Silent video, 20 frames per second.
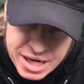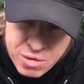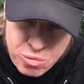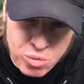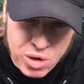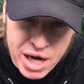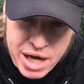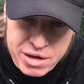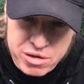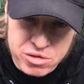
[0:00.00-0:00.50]

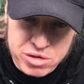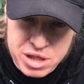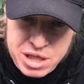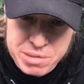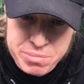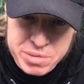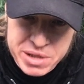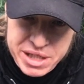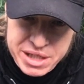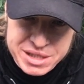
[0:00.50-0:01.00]
Waddle
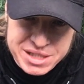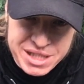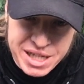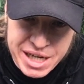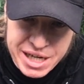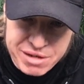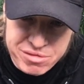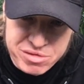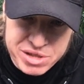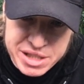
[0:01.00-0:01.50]
could be a
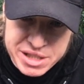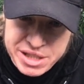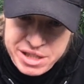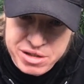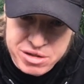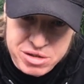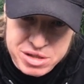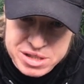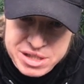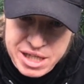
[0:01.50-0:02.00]
Tyreek
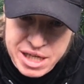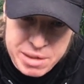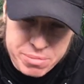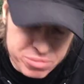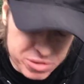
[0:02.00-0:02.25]
Hill type